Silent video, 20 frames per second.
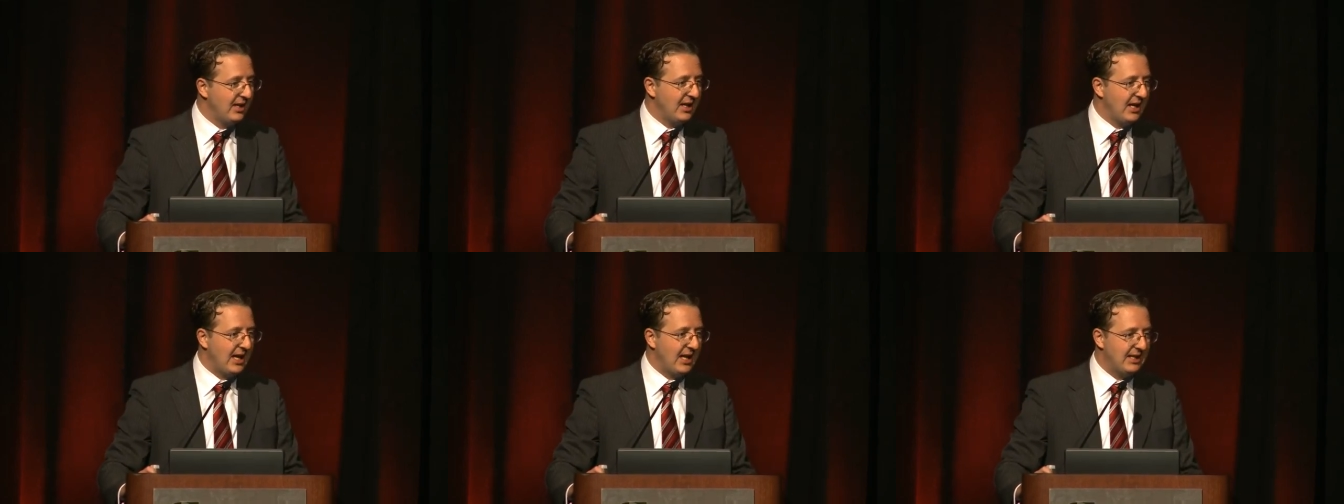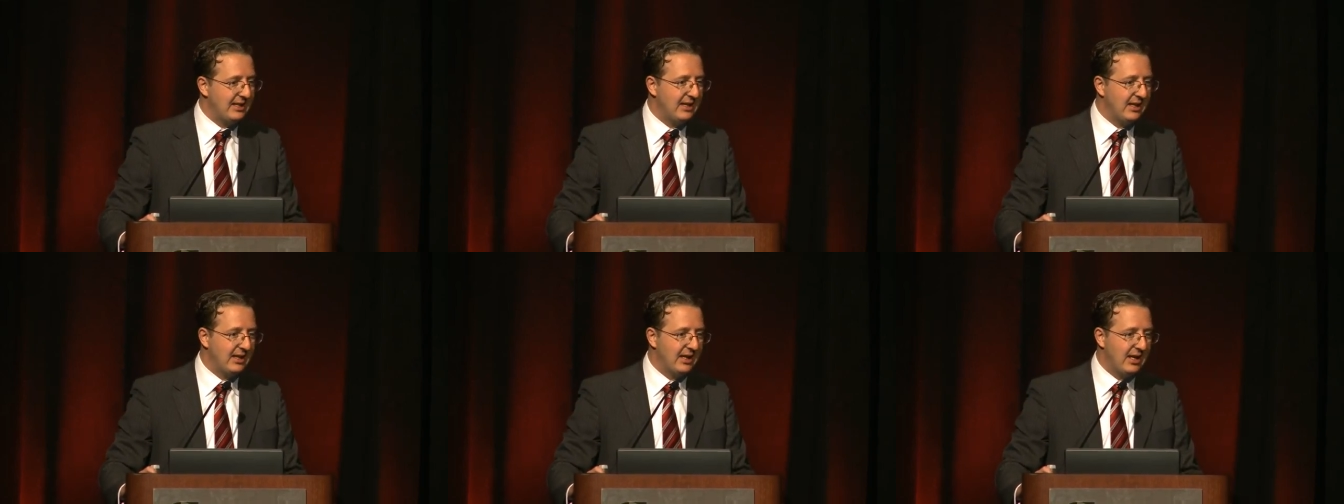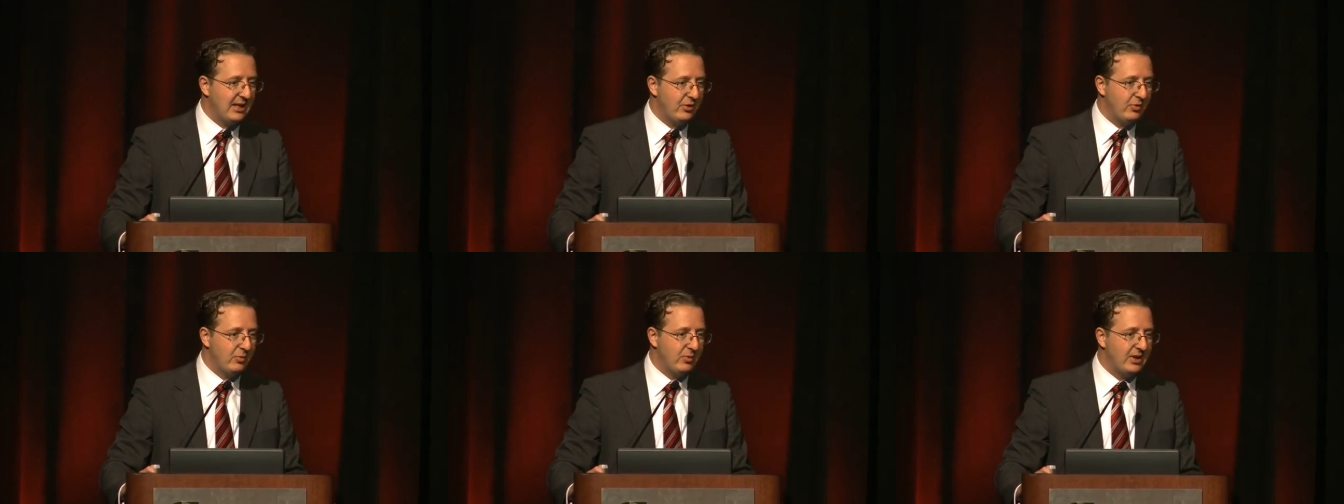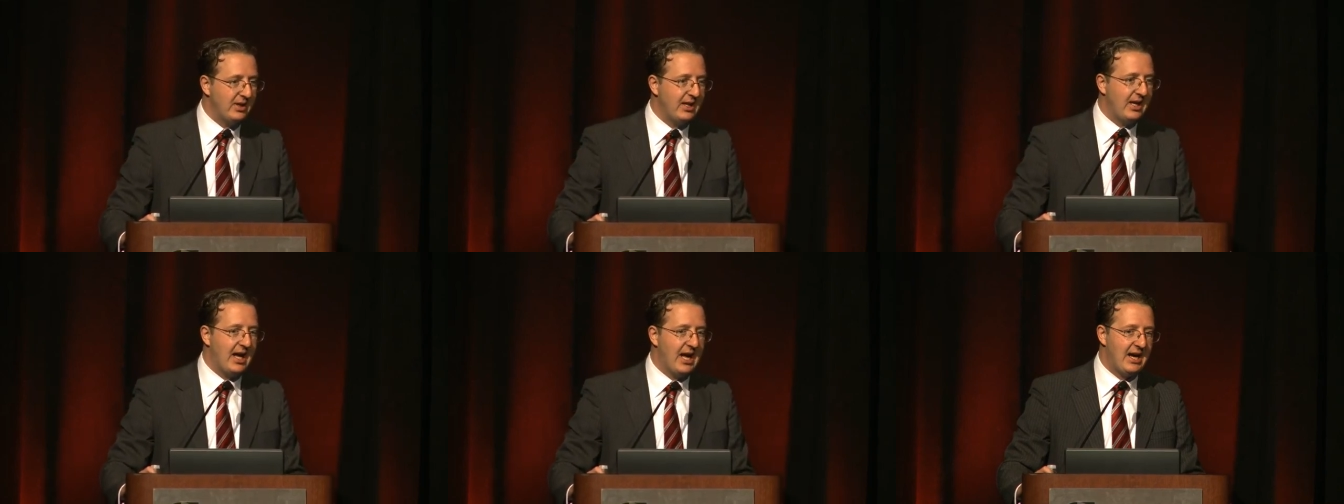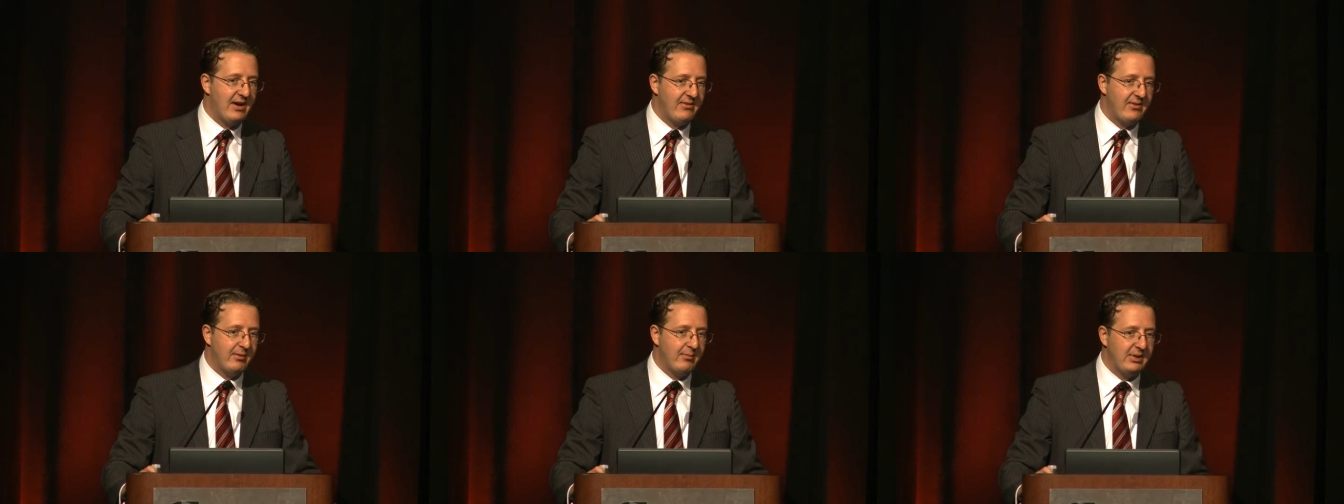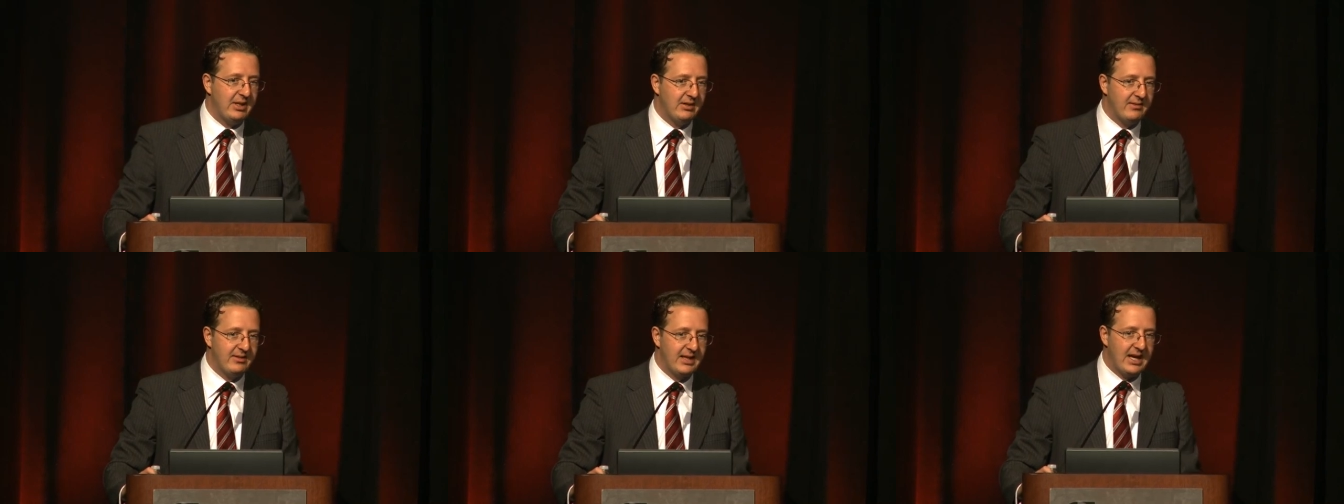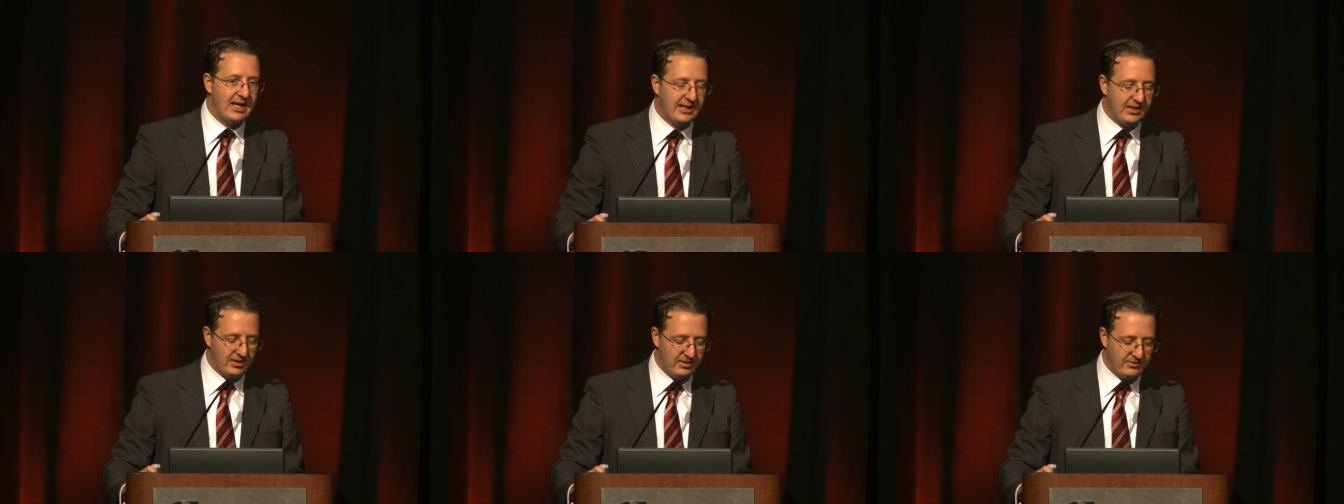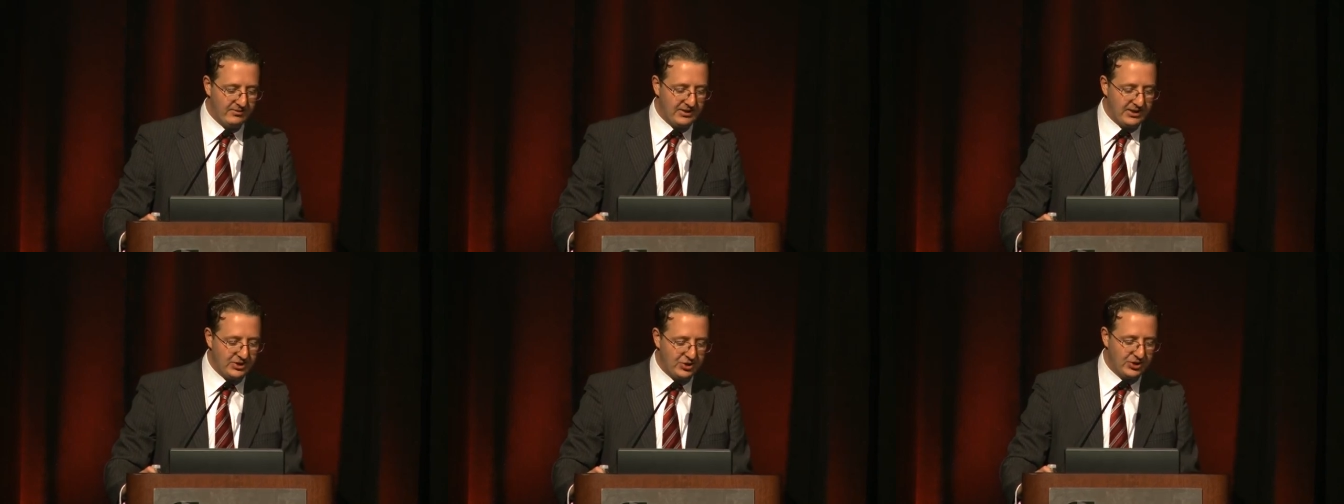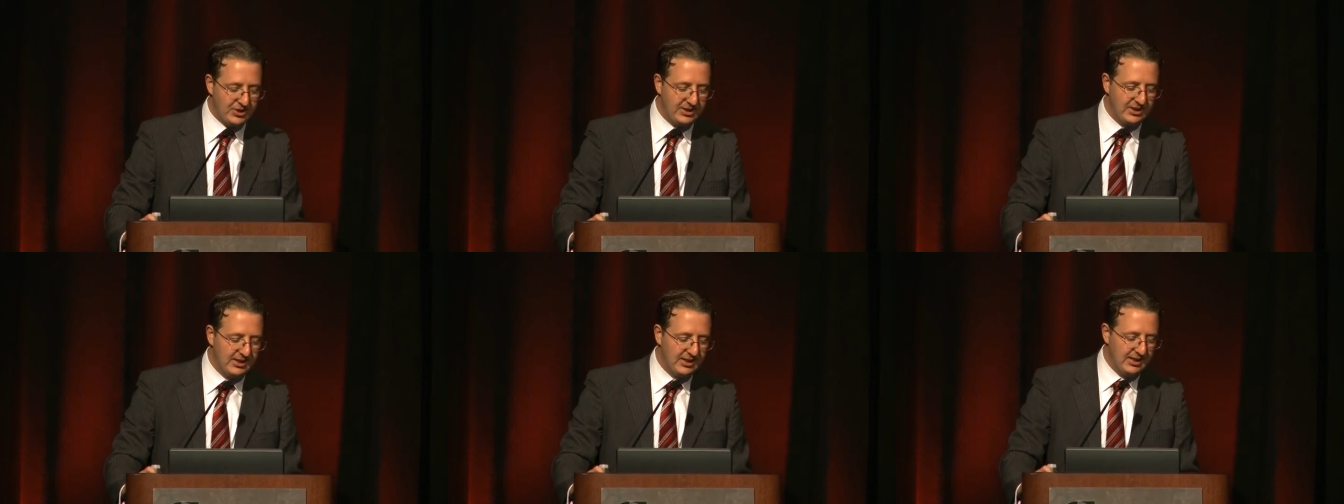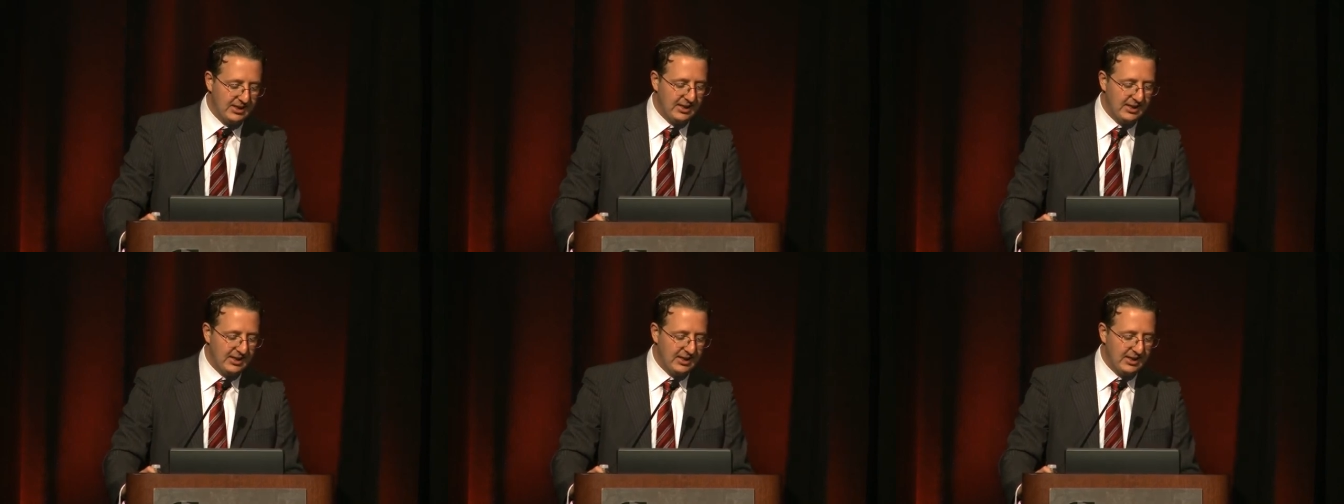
And you really have to be of that conviction